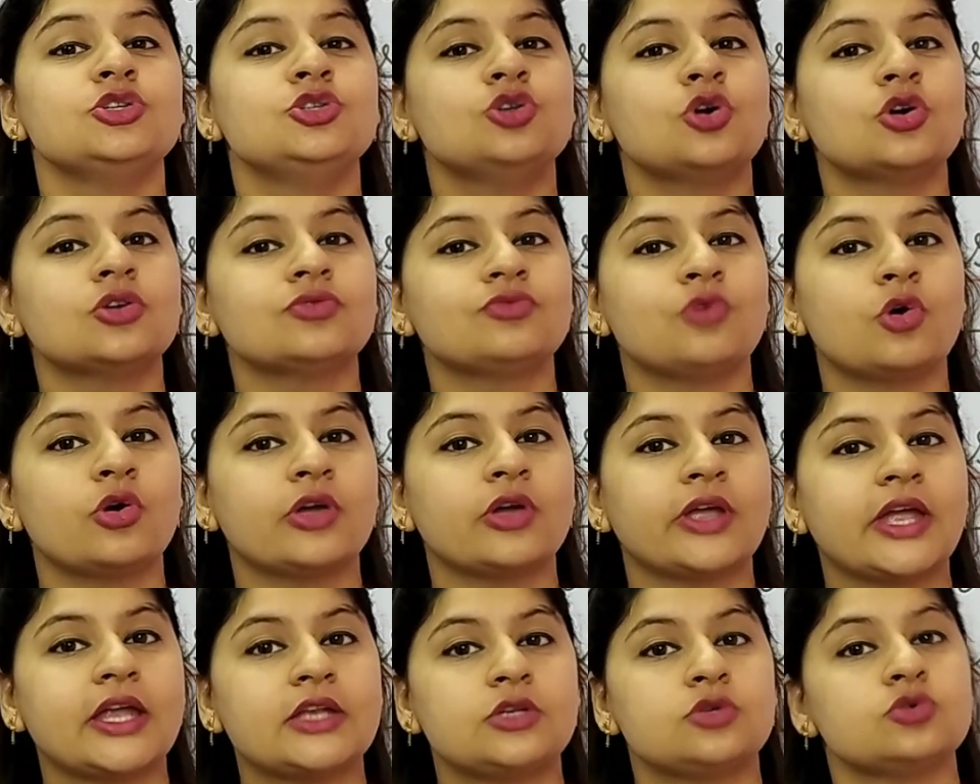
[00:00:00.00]
don't
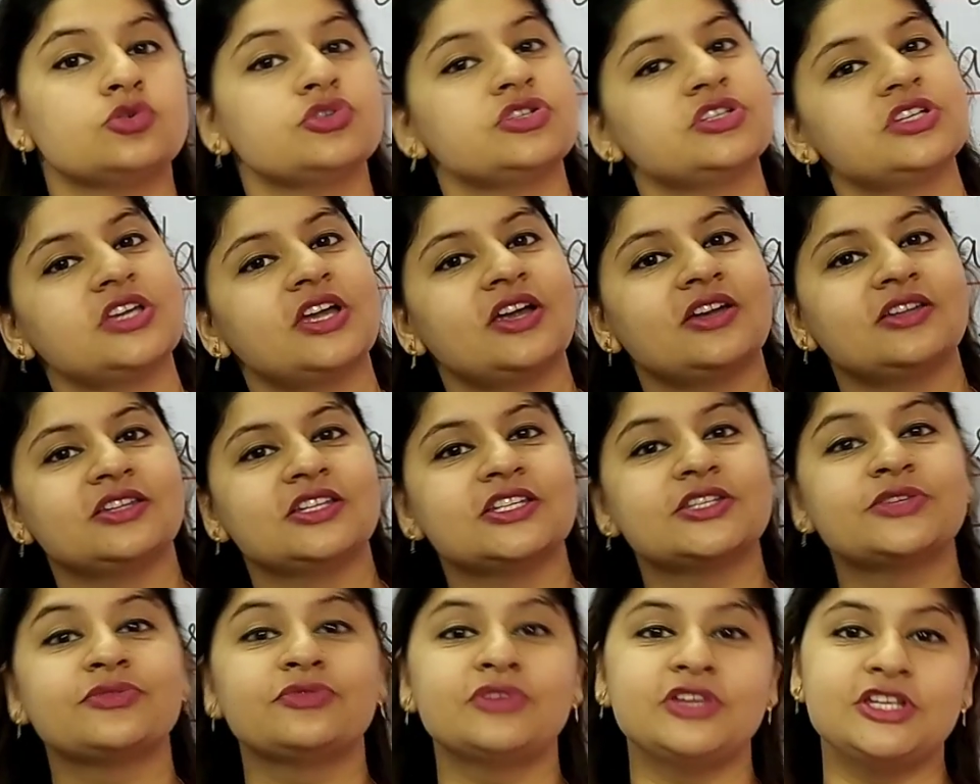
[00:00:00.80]
forget to share
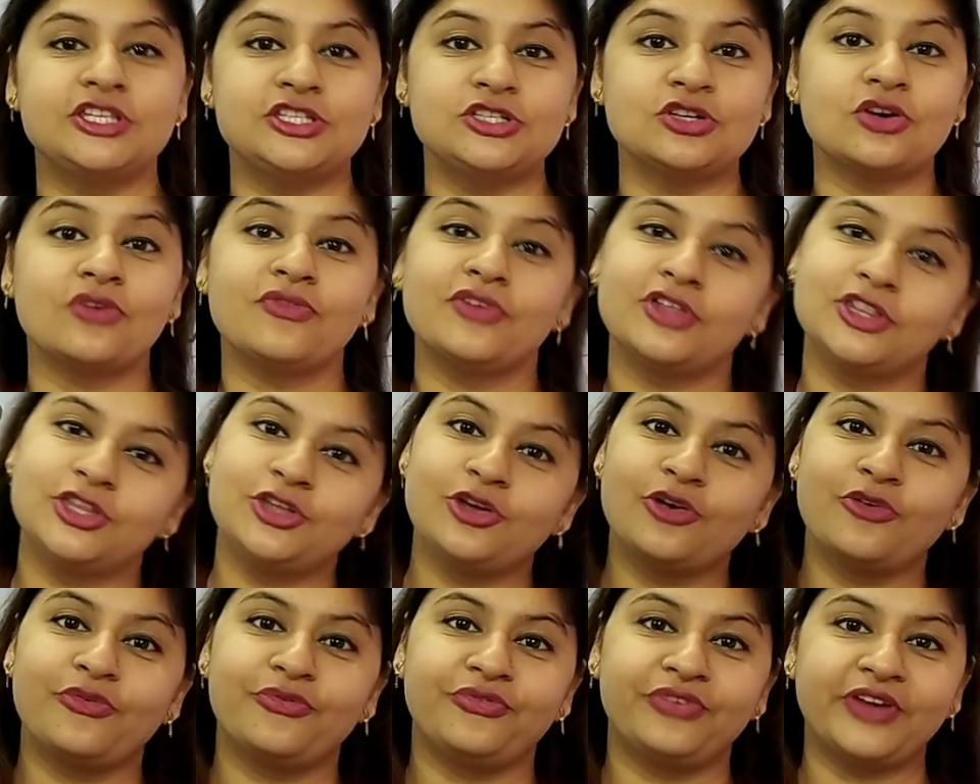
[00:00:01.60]
this video with
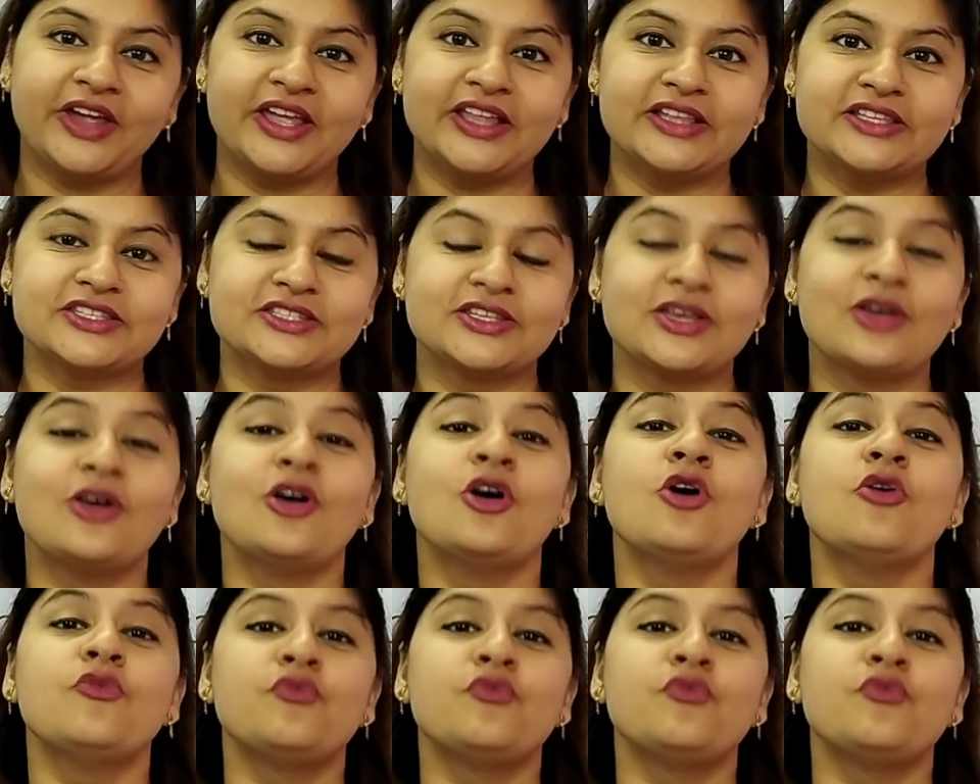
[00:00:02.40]
your friends.